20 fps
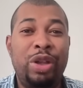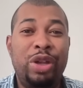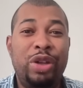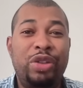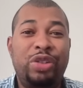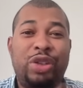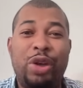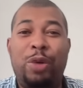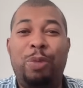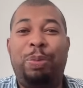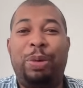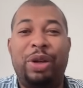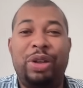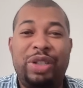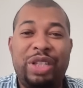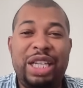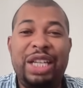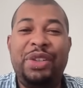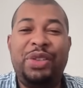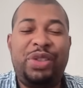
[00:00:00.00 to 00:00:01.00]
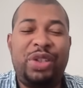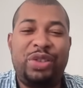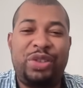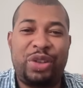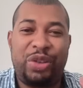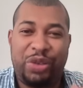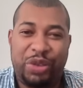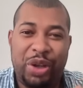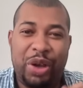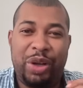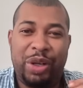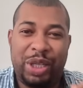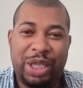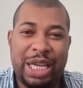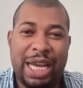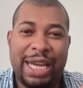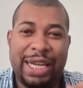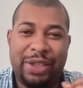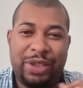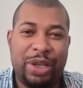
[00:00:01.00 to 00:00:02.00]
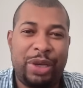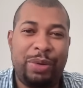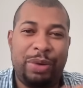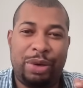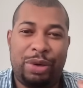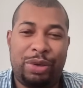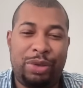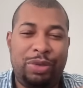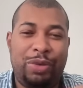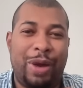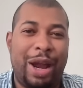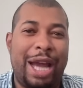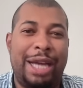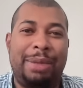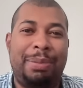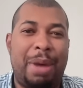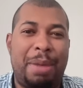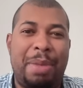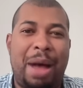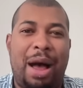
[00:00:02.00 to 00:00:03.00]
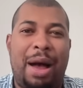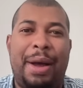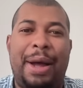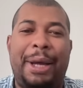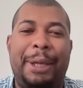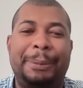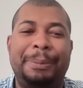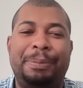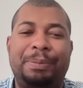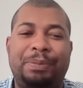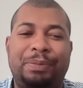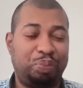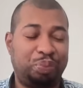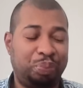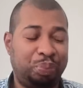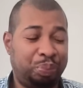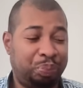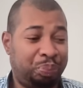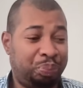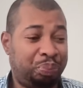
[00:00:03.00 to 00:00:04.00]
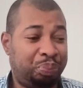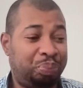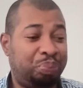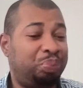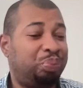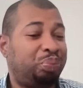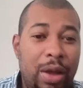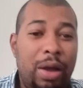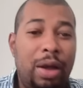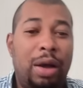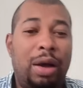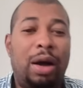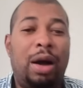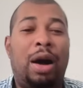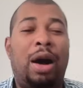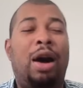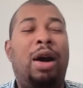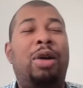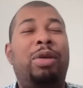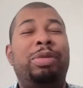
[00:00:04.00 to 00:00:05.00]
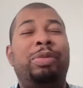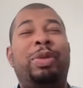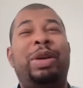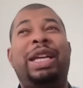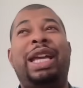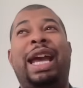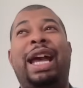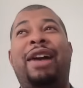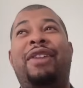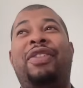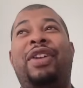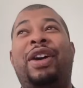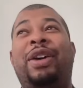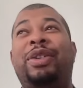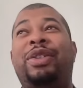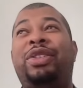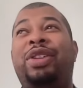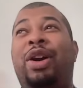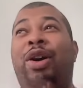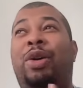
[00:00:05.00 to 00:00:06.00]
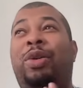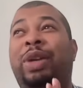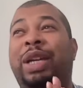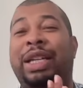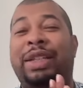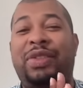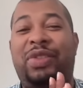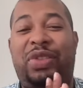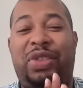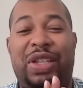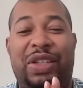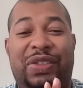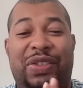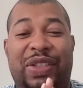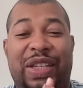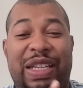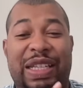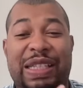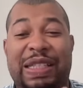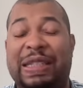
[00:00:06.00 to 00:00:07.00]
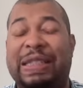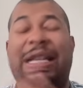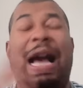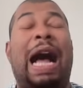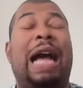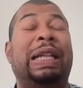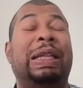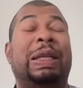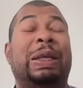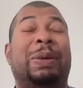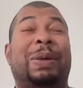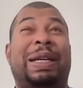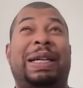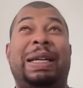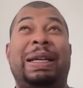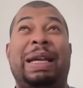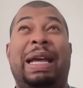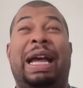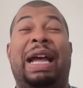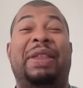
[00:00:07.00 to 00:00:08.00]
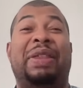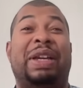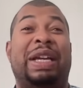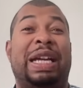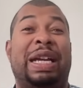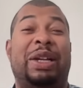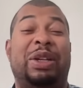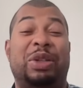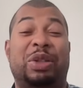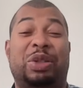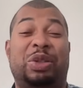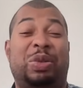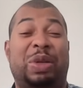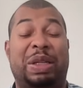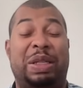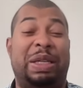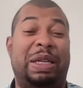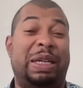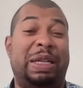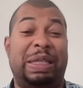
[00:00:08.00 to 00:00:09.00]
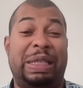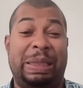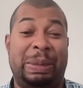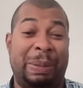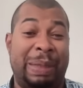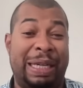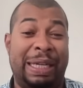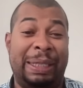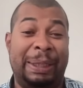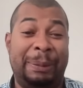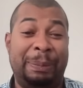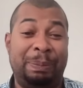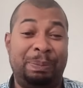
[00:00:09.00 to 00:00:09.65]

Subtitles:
So Bernice is a 38-year-old grandmama. Oh, and we have our token sissy, Scott Louie, and the industry needs me.